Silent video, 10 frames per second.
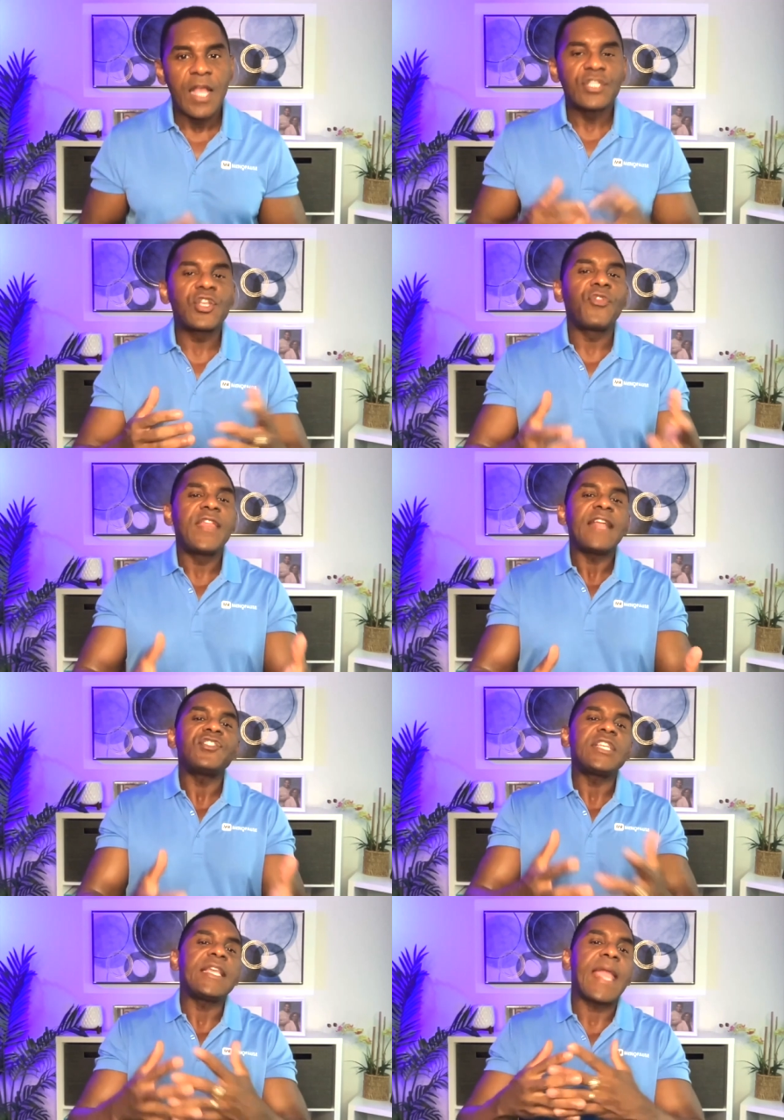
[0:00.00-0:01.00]
So then
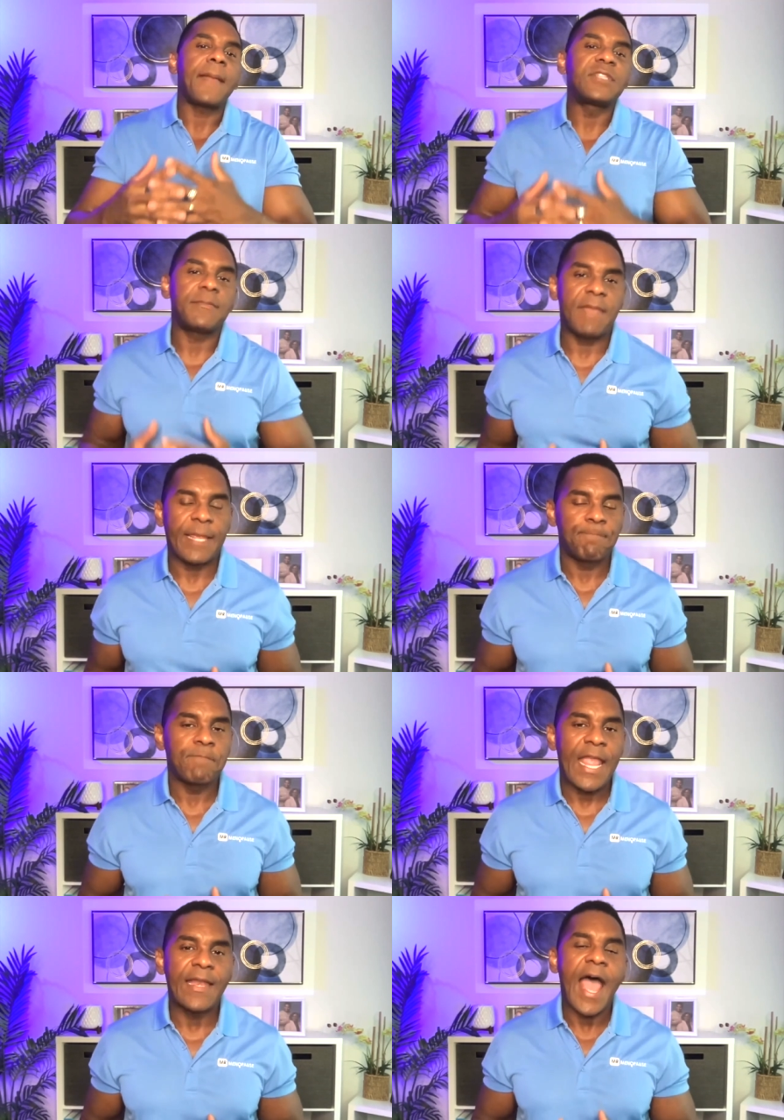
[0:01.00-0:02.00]
she came to me.
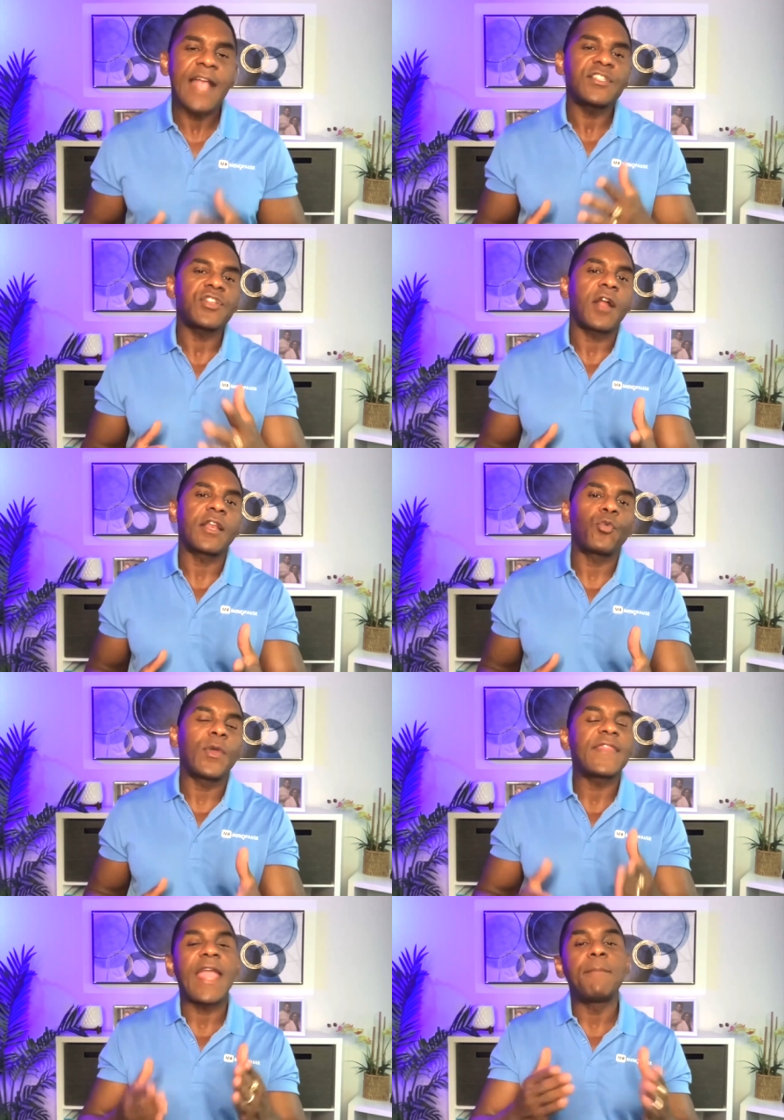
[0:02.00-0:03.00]
and I started
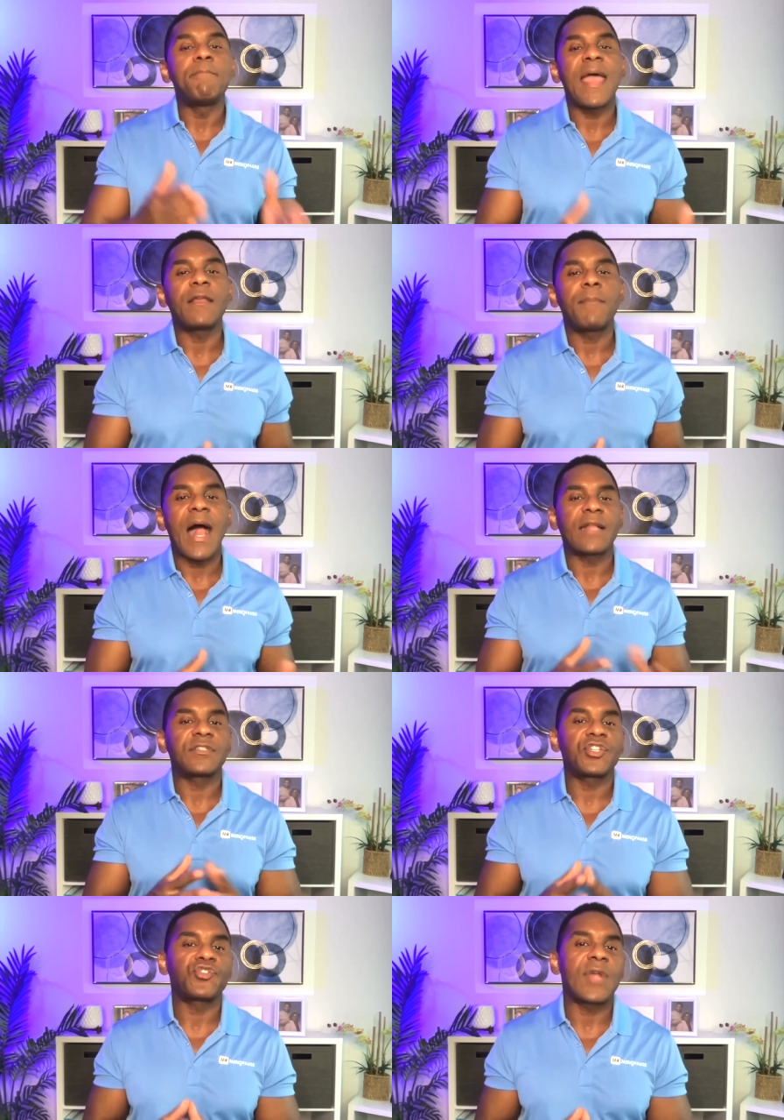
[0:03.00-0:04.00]
with a metabolic
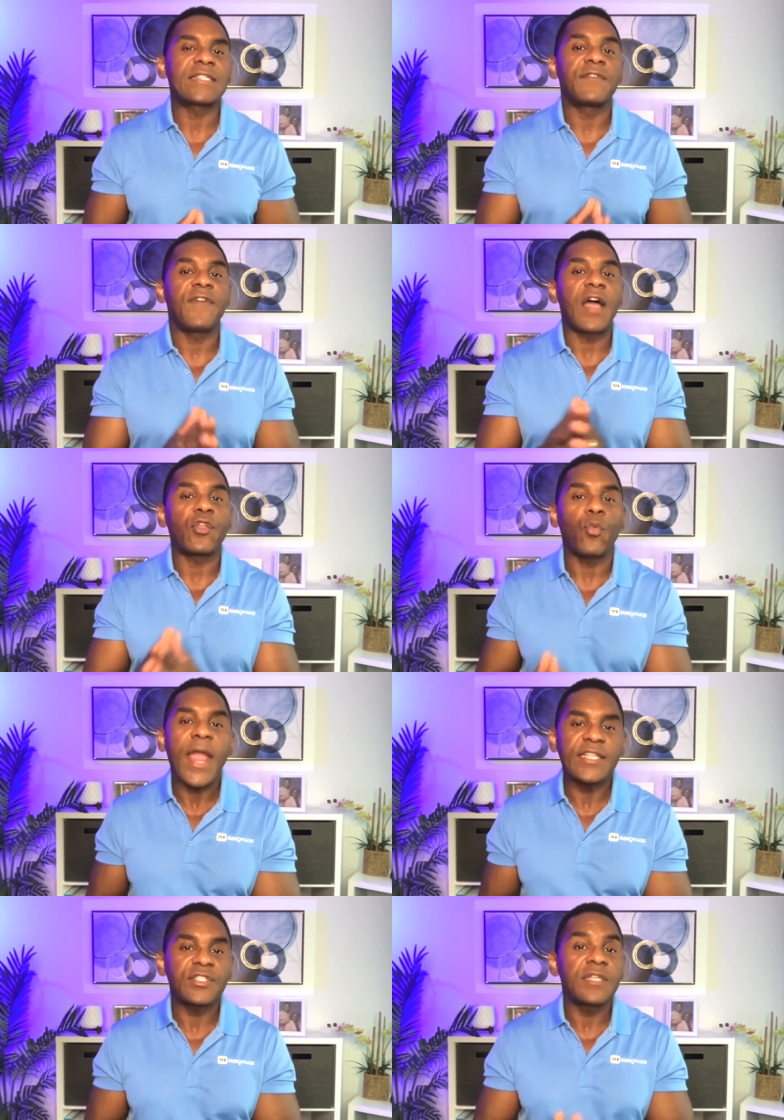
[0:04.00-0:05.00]
distress
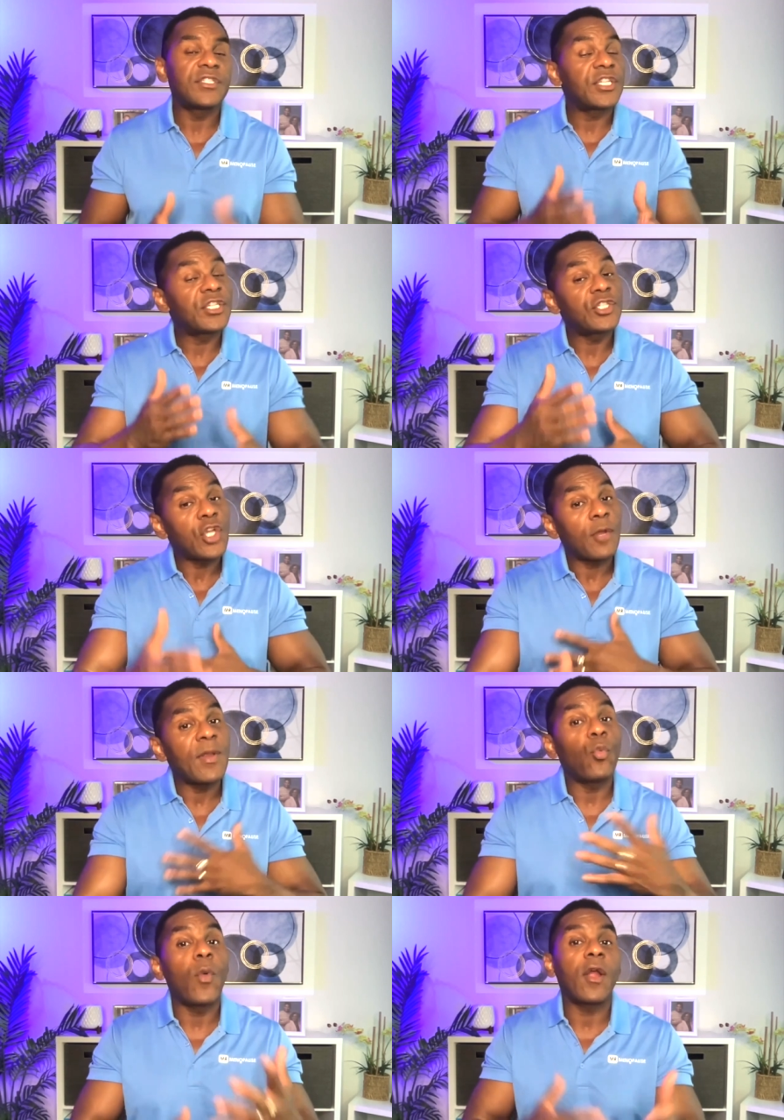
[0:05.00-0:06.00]
evaluation to
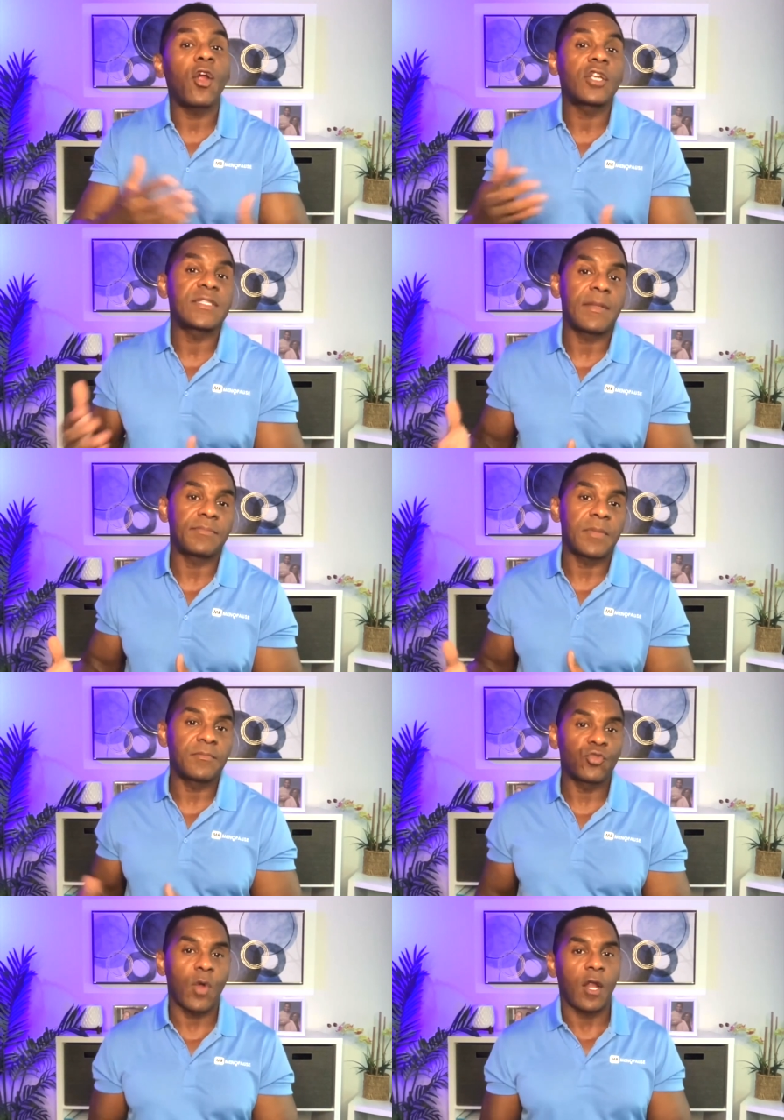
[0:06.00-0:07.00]
determine where her
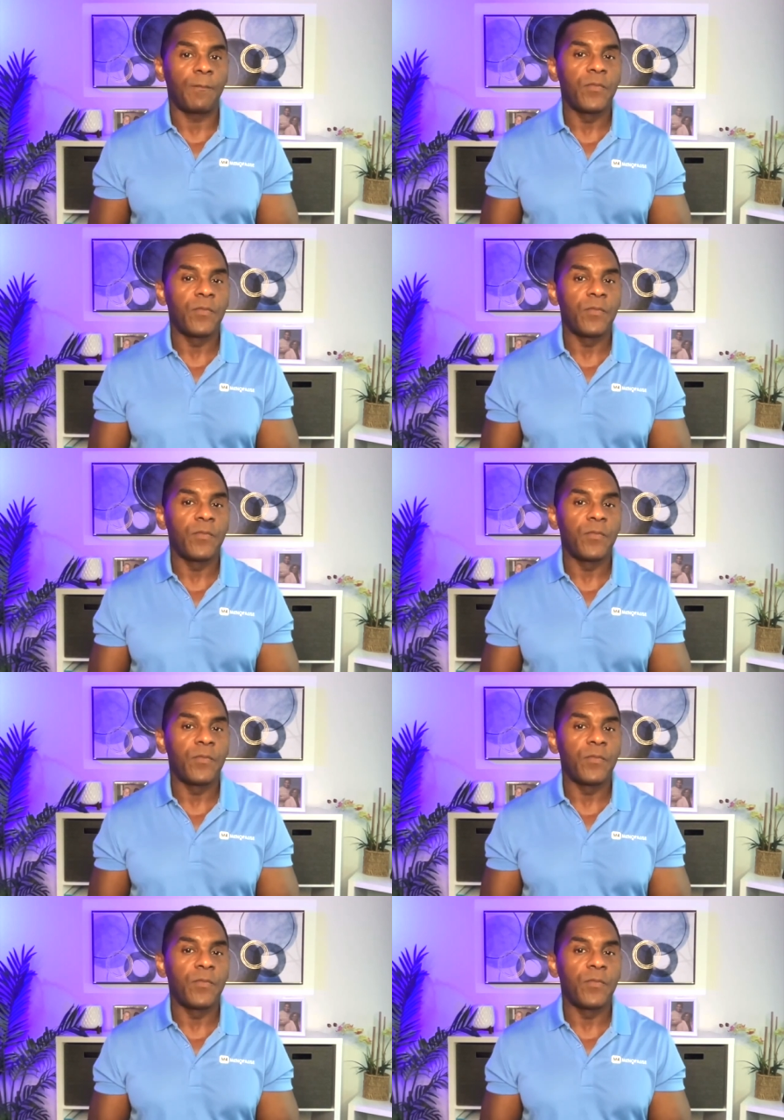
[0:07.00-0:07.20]
symptoms were.